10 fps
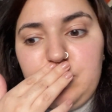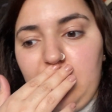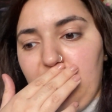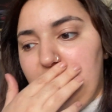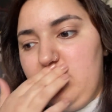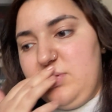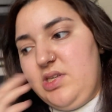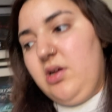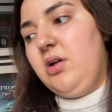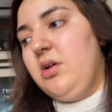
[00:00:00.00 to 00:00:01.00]
because
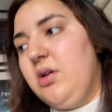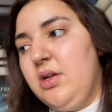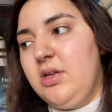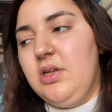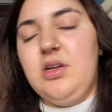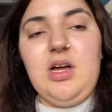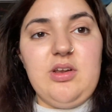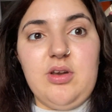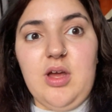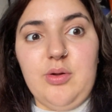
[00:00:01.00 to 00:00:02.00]
I don't
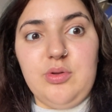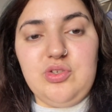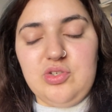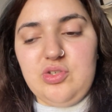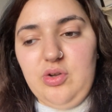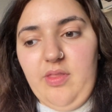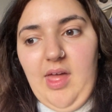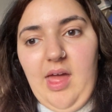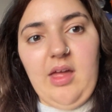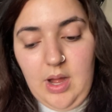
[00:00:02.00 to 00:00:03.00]
know, it's just not
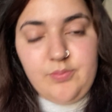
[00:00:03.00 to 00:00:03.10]
there.